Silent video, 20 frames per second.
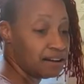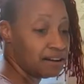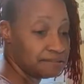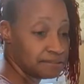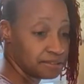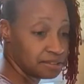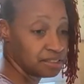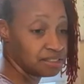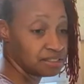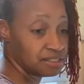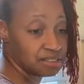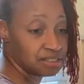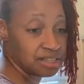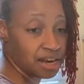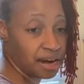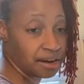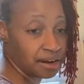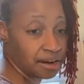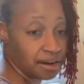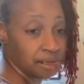for this
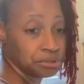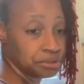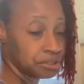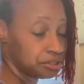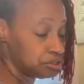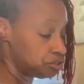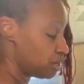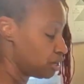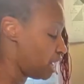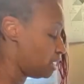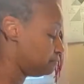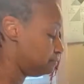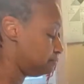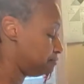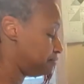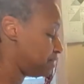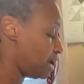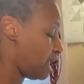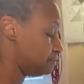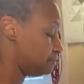entire quilt because
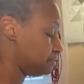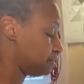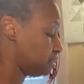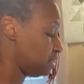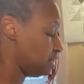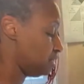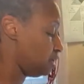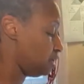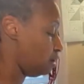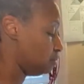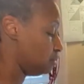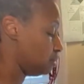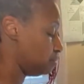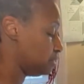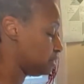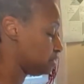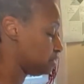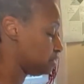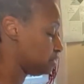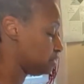I've seen all the
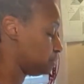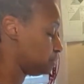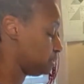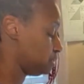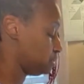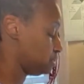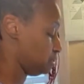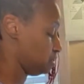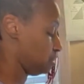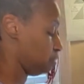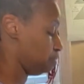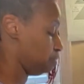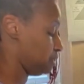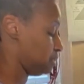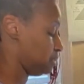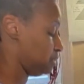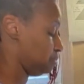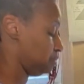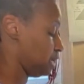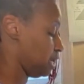mystery pieces up
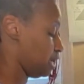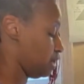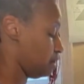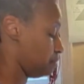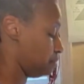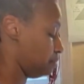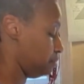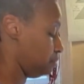until now,